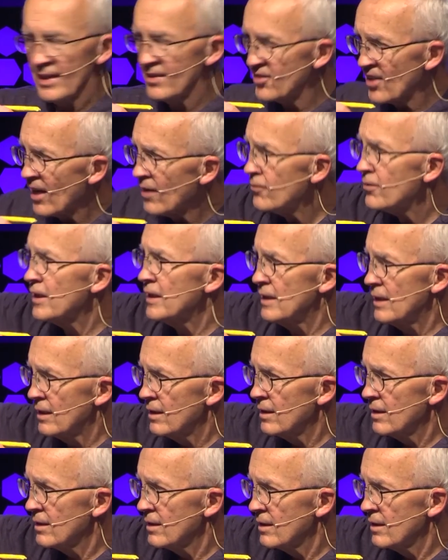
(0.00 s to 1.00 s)
That's heaven.
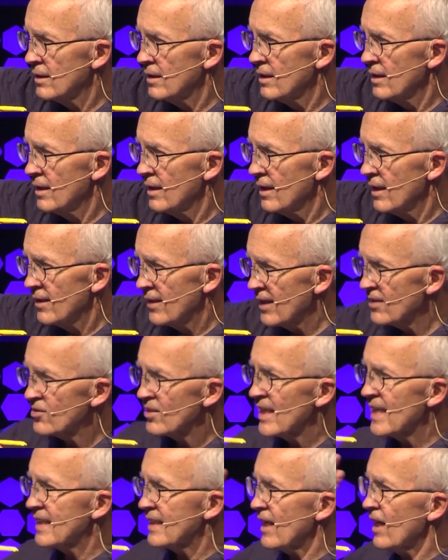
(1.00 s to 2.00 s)

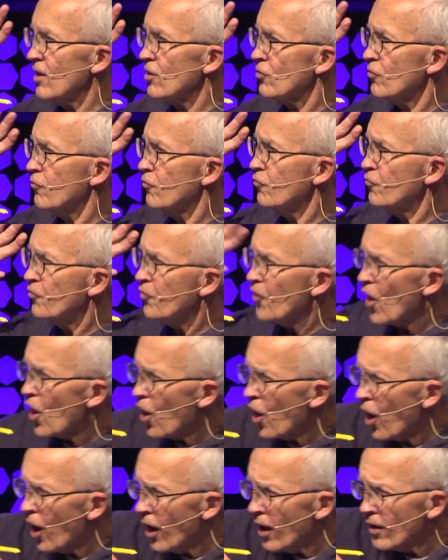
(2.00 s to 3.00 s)
That's like as
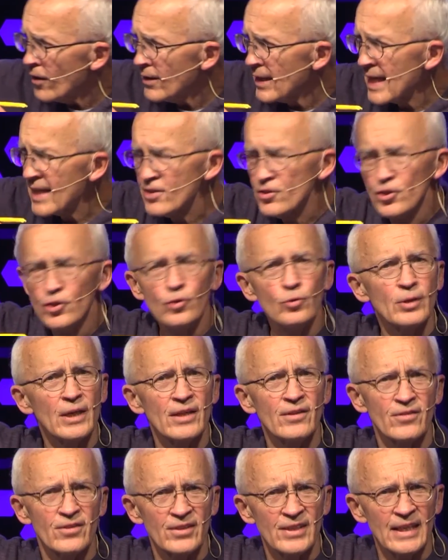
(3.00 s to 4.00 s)
far as you
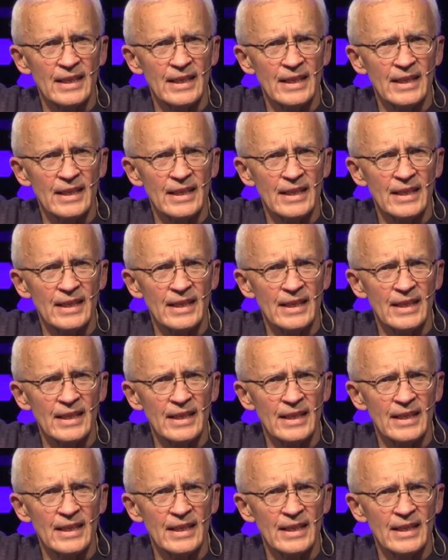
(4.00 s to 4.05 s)
can